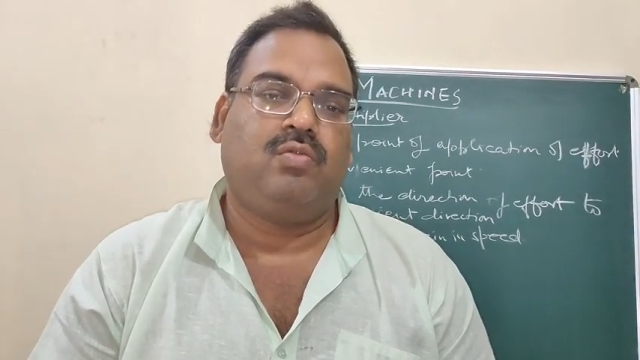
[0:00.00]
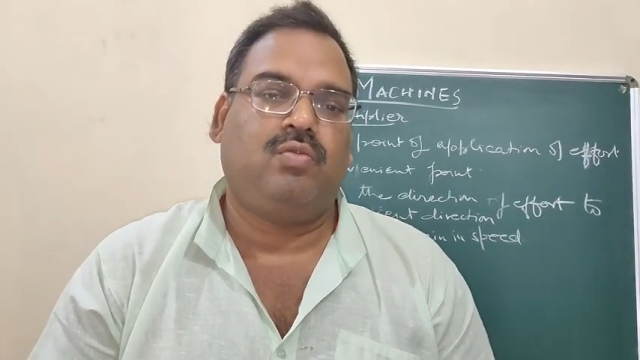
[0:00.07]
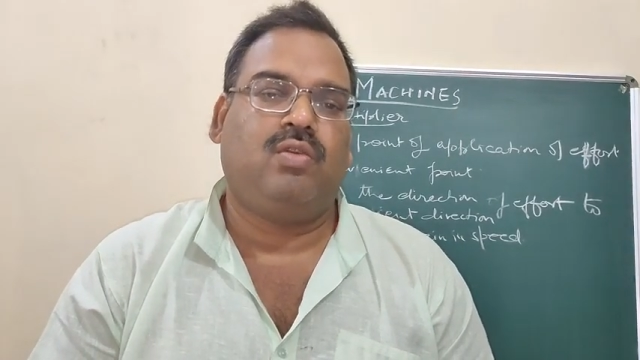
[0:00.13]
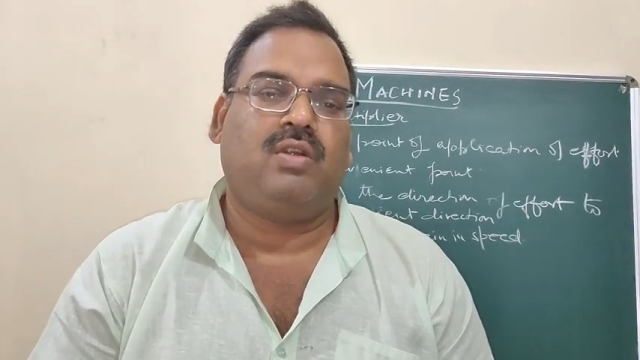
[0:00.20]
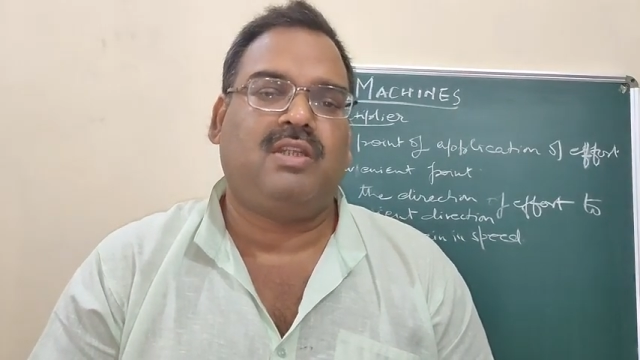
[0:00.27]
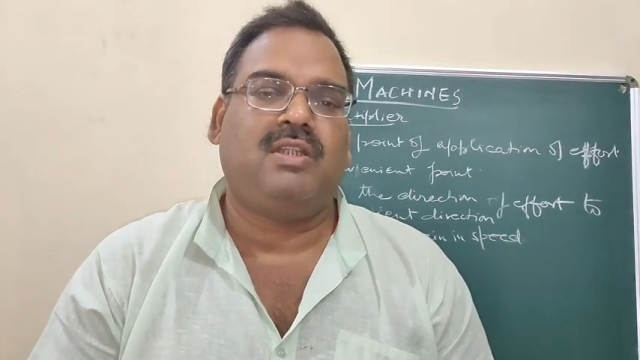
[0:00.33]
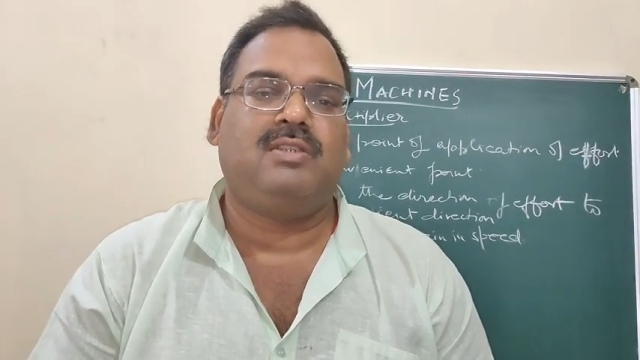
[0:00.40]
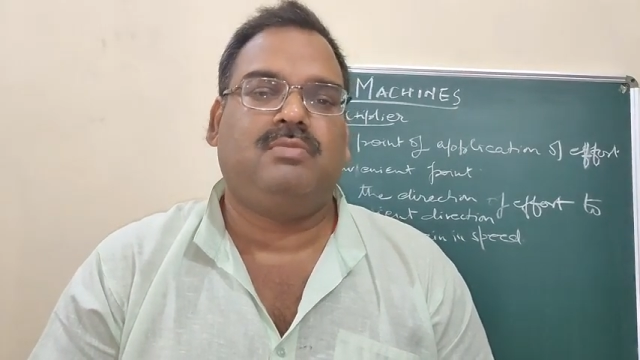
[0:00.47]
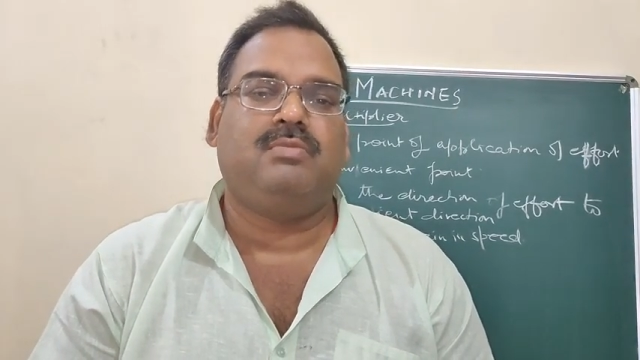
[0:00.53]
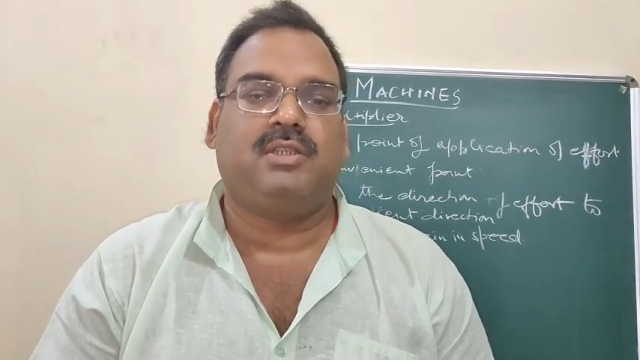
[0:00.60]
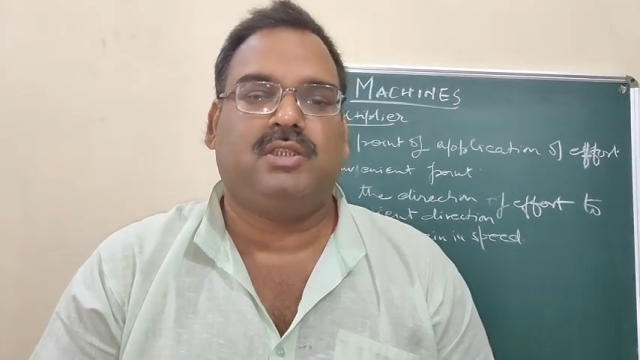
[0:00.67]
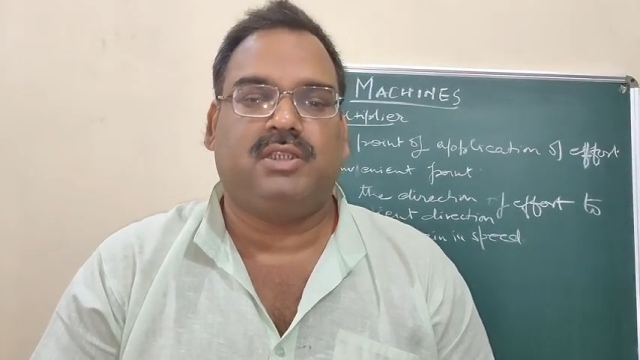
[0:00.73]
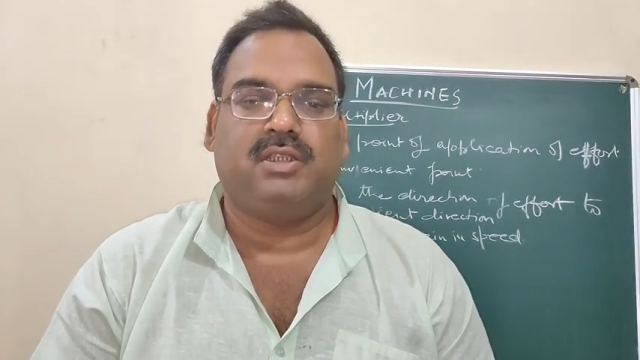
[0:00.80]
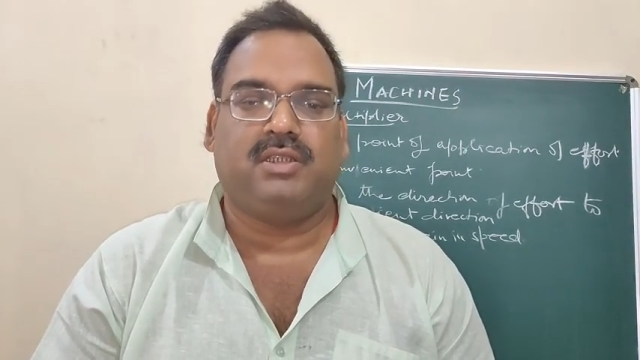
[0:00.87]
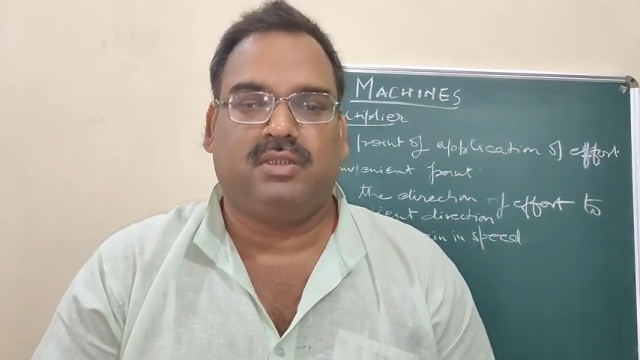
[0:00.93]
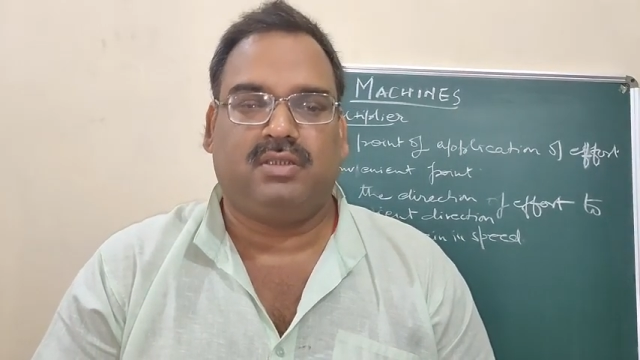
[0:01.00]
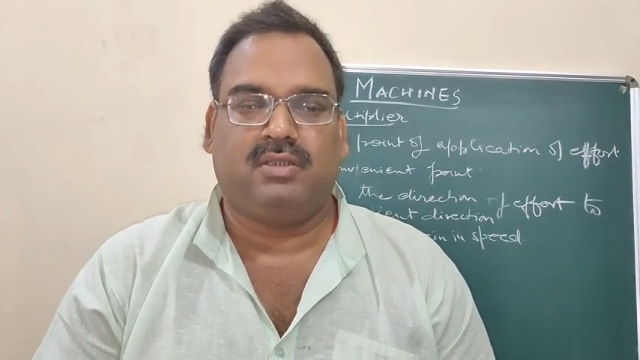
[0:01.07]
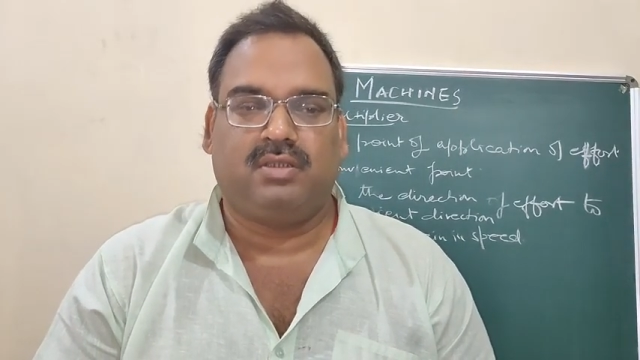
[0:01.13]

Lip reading: What is machine?